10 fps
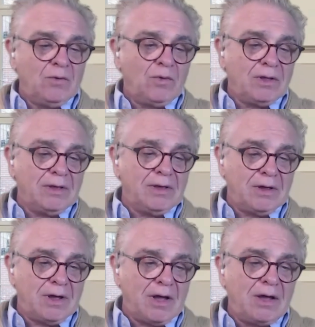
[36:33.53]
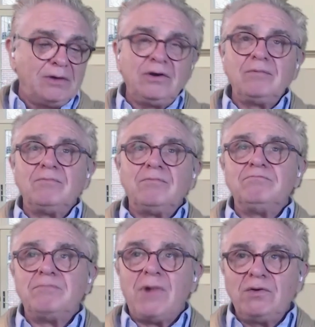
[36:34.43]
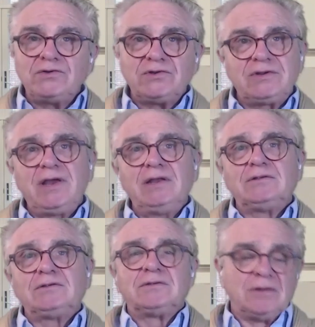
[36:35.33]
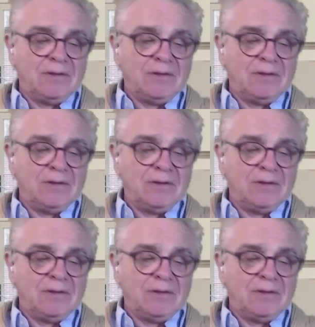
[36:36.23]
Well, under most states,